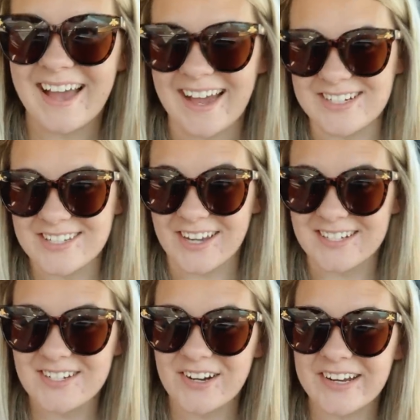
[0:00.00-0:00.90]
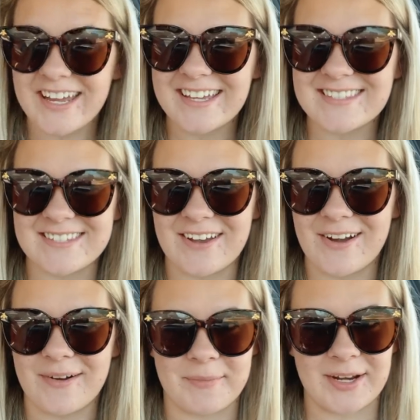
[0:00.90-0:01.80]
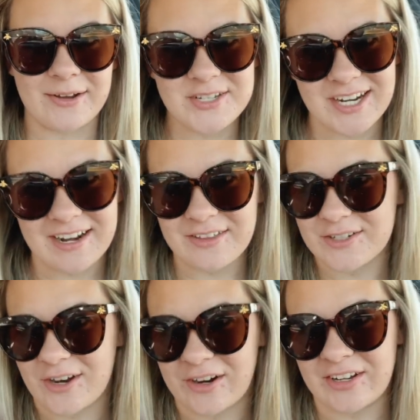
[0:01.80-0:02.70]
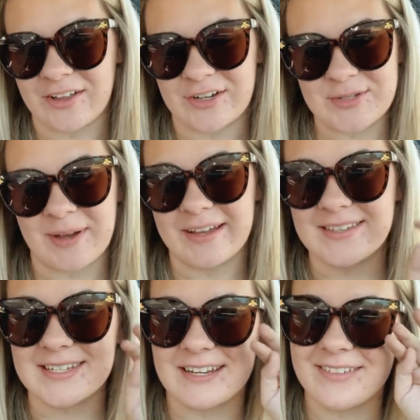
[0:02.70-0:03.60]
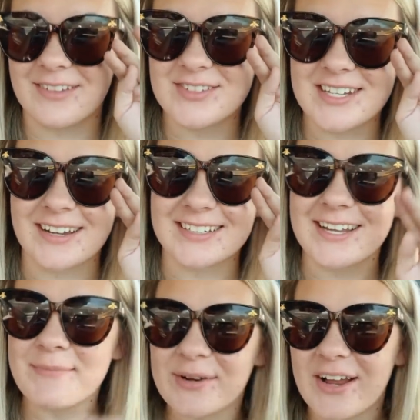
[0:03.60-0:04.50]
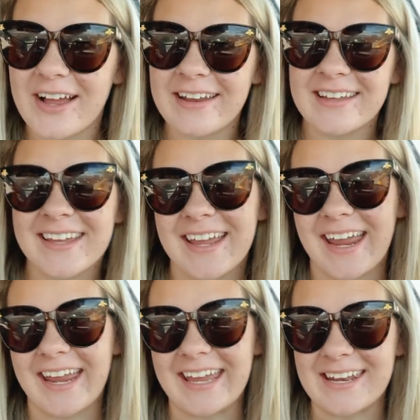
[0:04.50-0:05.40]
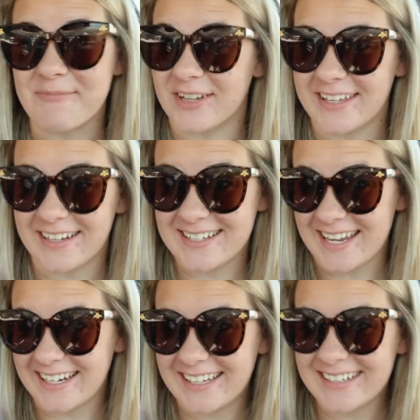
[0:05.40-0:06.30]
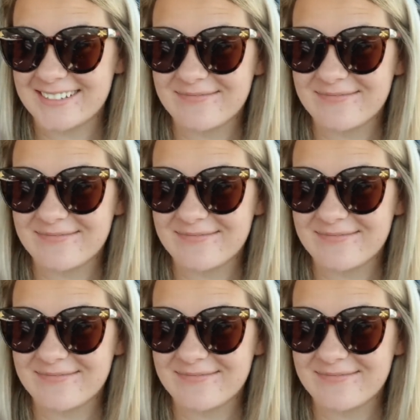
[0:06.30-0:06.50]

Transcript: I just got to Target, so I'm gonna go check out their Target dollar spot and see if they've stocked it up or not, and I'm really excited.